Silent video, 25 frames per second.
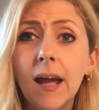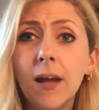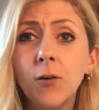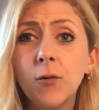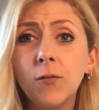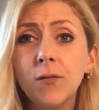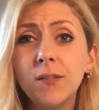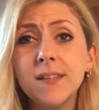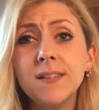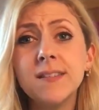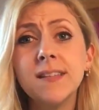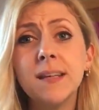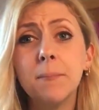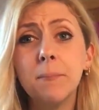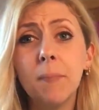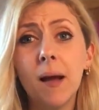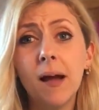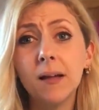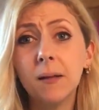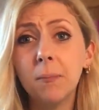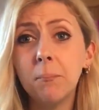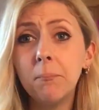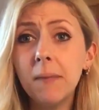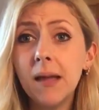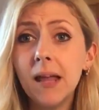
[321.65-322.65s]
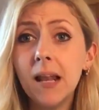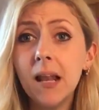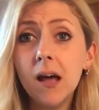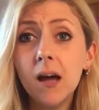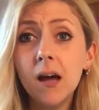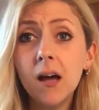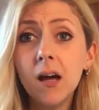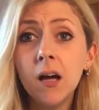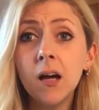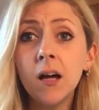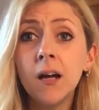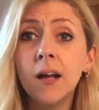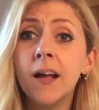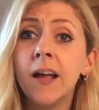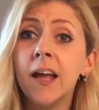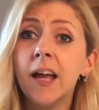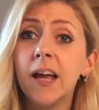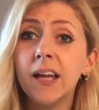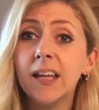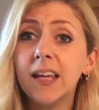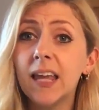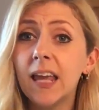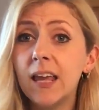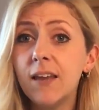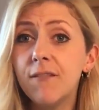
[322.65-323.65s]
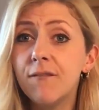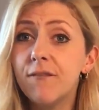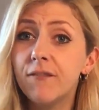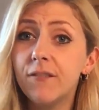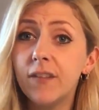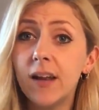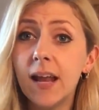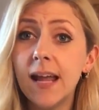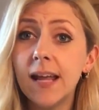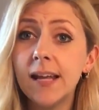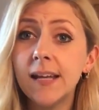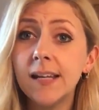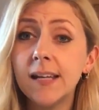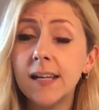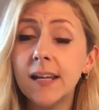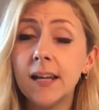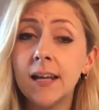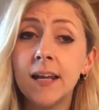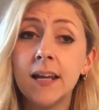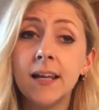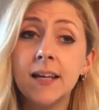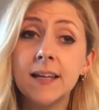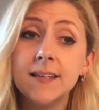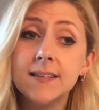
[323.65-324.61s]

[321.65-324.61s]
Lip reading: And obviously Mac Miller, Keith Flint,